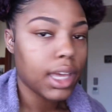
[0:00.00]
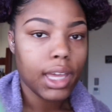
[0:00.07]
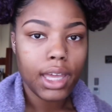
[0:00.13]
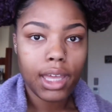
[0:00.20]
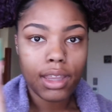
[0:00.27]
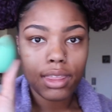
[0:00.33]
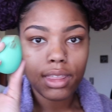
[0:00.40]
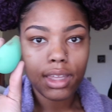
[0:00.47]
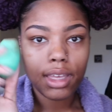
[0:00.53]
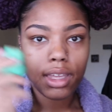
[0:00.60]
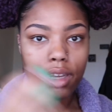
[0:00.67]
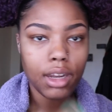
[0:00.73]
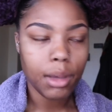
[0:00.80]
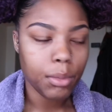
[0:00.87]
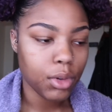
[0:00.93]
And
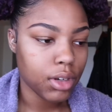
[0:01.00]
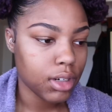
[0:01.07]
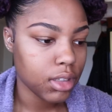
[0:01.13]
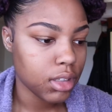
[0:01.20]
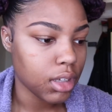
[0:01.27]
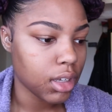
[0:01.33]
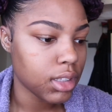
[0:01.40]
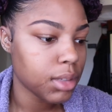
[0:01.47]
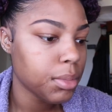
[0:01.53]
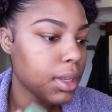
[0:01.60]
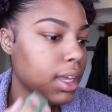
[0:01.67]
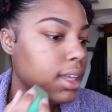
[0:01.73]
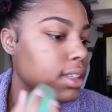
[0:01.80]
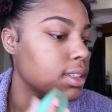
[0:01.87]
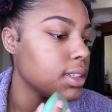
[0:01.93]
then I'm going to start to
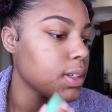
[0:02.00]
blend.